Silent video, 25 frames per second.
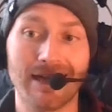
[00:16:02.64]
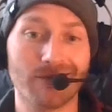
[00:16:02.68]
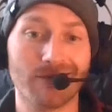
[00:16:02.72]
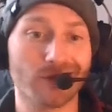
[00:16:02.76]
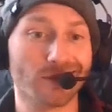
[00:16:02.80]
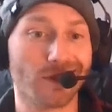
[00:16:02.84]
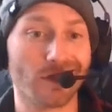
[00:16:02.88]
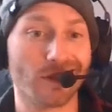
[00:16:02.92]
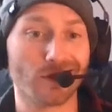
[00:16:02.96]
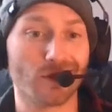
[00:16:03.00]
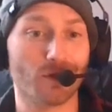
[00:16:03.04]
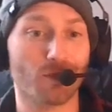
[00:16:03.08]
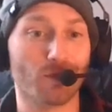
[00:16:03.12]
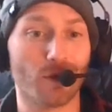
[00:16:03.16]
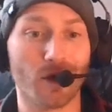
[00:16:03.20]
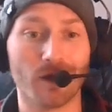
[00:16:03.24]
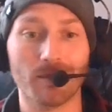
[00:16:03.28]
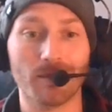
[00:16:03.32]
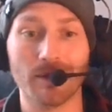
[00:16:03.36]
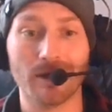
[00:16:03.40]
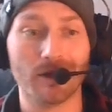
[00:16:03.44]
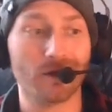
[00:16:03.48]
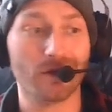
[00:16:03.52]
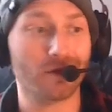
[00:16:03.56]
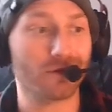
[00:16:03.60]
haven't touched a
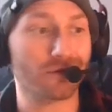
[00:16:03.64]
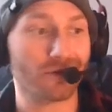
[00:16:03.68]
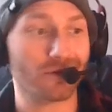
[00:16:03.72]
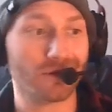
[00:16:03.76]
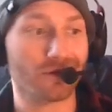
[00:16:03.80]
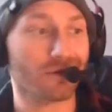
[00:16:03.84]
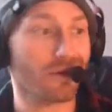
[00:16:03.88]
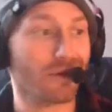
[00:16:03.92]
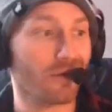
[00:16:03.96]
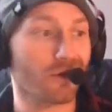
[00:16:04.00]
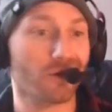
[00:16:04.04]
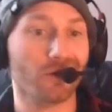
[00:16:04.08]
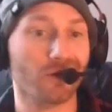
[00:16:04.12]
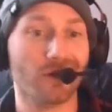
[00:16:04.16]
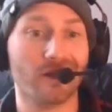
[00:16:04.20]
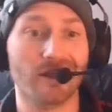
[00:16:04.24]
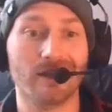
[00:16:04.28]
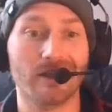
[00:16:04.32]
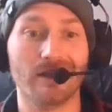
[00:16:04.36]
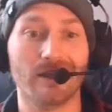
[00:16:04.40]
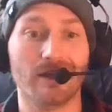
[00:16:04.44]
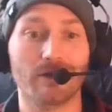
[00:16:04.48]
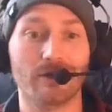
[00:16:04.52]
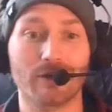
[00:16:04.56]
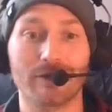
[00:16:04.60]
barbell
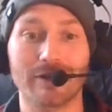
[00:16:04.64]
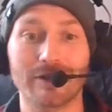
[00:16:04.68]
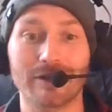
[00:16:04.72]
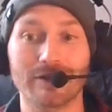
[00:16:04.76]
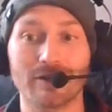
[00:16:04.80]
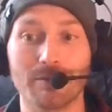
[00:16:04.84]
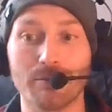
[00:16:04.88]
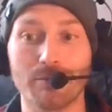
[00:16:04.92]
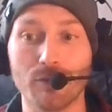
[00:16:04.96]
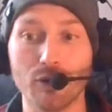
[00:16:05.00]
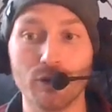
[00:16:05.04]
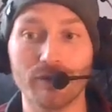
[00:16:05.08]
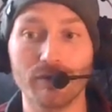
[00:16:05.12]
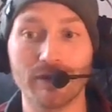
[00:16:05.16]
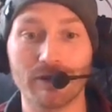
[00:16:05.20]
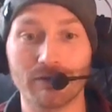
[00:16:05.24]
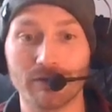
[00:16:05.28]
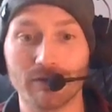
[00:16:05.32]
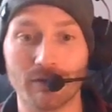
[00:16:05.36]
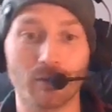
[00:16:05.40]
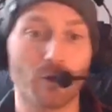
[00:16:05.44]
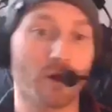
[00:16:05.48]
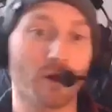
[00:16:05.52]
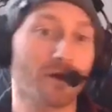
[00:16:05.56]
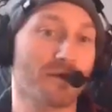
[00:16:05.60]
literally other than to move it
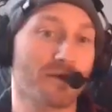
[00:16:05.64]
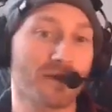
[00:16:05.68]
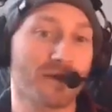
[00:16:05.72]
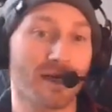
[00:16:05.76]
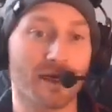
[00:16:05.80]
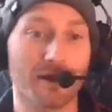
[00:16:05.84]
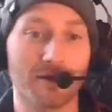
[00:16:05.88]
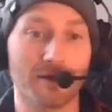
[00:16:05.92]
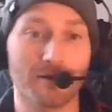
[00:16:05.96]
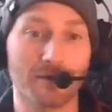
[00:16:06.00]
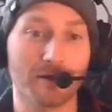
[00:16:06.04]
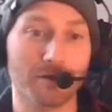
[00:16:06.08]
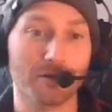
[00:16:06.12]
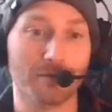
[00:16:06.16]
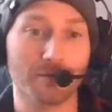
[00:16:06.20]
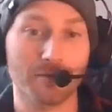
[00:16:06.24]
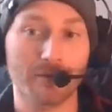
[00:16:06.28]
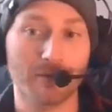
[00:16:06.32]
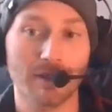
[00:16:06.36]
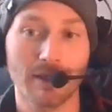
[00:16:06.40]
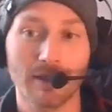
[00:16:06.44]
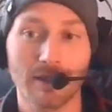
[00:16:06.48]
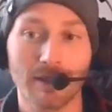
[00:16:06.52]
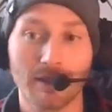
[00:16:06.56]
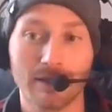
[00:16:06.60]
from one side of the,
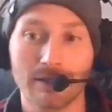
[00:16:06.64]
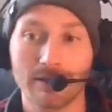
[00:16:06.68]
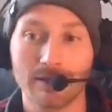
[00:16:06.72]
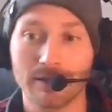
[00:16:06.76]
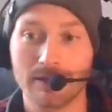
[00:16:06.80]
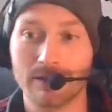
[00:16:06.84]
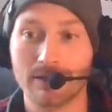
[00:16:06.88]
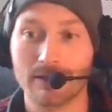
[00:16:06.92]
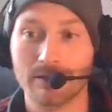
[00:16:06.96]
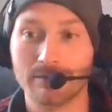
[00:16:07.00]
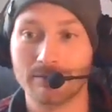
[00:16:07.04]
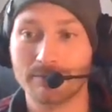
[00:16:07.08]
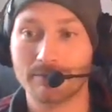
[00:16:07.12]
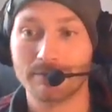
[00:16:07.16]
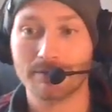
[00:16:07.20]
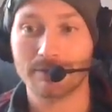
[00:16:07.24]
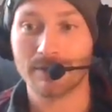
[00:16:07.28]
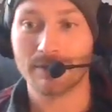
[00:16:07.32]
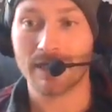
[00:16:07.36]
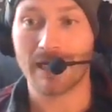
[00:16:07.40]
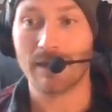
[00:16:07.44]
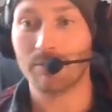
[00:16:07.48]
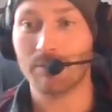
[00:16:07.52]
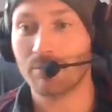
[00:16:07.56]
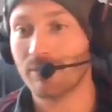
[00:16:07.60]

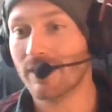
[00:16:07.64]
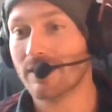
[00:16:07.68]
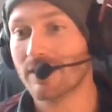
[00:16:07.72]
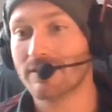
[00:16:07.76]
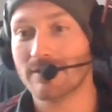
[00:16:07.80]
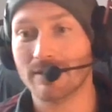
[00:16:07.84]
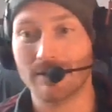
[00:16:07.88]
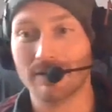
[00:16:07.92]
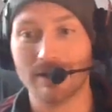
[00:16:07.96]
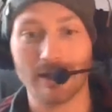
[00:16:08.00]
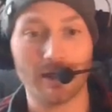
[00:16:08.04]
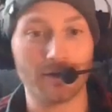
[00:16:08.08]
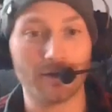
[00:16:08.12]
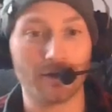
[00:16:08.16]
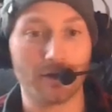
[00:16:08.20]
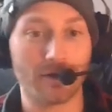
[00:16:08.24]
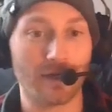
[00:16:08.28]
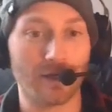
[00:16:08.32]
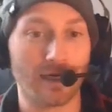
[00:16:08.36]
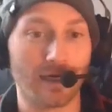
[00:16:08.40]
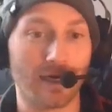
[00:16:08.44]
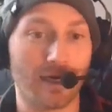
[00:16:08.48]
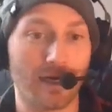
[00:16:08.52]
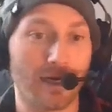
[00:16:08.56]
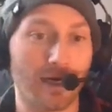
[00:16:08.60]
complex to the other.
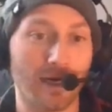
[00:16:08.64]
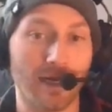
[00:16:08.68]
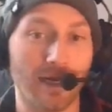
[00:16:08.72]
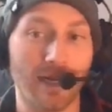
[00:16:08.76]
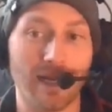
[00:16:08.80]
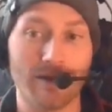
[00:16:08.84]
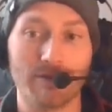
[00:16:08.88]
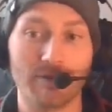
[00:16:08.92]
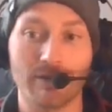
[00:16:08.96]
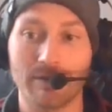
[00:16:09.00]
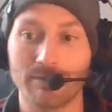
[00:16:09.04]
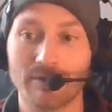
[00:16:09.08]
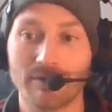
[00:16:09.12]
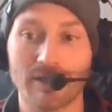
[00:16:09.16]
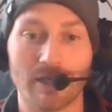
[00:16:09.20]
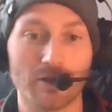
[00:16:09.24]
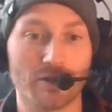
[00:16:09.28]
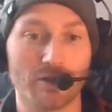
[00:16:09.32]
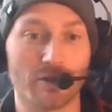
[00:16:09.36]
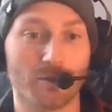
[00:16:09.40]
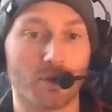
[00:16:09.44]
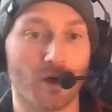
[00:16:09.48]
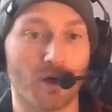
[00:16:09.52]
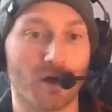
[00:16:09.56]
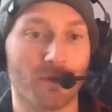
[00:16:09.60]
Like I haven't
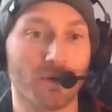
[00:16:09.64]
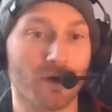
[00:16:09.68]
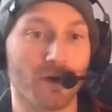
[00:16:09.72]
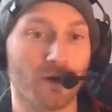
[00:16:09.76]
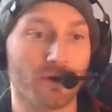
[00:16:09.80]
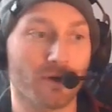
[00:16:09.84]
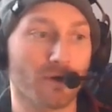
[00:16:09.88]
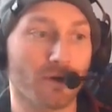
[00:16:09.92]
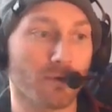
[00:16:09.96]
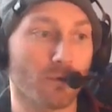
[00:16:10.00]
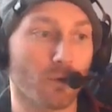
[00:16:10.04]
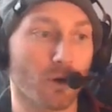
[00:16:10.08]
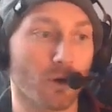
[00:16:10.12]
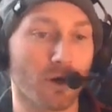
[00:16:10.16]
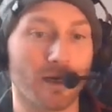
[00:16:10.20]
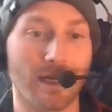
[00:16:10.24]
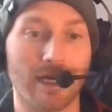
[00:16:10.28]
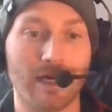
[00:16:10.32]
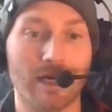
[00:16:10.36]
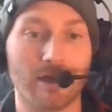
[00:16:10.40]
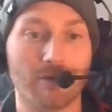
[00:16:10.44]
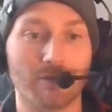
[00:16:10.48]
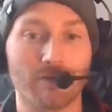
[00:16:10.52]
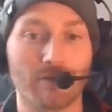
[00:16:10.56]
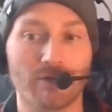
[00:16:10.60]
touched a barbell to work
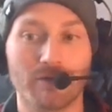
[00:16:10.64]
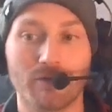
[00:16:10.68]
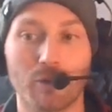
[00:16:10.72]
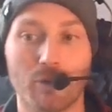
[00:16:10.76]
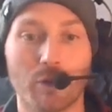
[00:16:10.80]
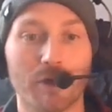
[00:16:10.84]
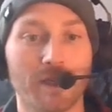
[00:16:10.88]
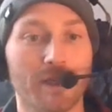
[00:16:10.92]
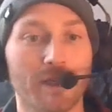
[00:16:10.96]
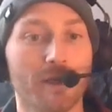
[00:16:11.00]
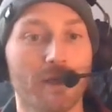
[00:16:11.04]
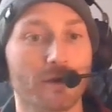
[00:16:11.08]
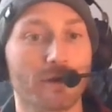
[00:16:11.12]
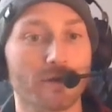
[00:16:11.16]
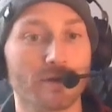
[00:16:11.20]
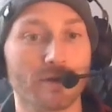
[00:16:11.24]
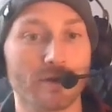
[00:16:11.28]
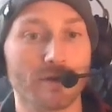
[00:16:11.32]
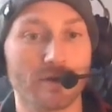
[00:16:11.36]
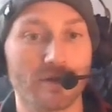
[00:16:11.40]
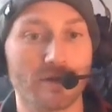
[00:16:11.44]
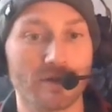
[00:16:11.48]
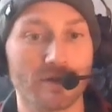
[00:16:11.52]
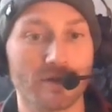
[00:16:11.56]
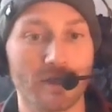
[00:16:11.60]
out in 4
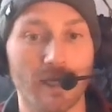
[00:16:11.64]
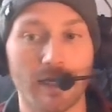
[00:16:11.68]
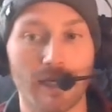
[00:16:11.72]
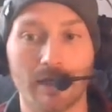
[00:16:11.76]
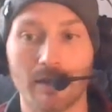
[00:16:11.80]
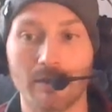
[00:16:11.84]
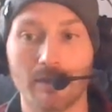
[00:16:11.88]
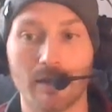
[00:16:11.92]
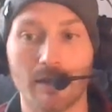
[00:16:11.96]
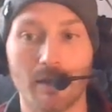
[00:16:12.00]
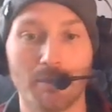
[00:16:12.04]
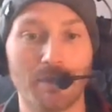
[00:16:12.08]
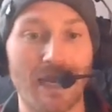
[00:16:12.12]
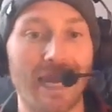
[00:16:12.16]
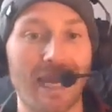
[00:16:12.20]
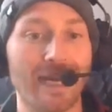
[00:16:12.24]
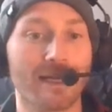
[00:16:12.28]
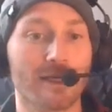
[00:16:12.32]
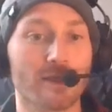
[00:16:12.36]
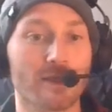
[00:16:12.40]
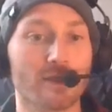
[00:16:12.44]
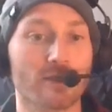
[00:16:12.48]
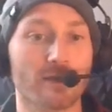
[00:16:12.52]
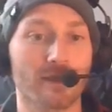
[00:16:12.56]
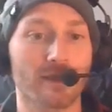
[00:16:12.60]
years since I had a
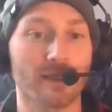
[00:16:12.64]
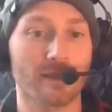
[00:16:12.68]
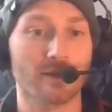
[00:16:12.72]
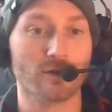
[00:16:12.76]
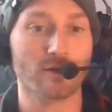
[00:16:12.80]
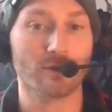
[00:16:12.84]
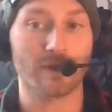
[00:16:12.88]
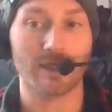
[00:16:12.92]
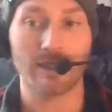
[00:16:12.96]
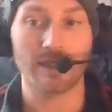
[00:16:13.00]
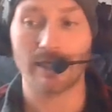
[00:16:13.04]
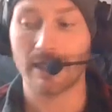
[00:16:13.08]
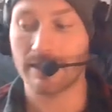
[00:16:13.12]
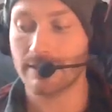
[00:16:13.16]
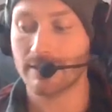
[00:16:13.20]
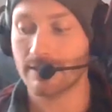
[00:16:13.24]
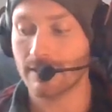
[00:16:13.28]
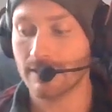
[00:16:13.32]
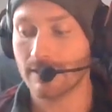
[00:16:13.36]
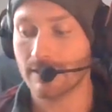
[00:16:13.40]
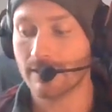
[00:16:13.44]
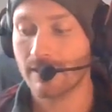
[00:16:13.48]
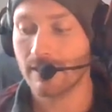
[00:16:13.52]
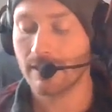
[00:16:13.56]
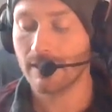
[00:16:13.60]
back injury in
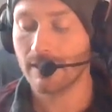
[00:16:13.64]
2019.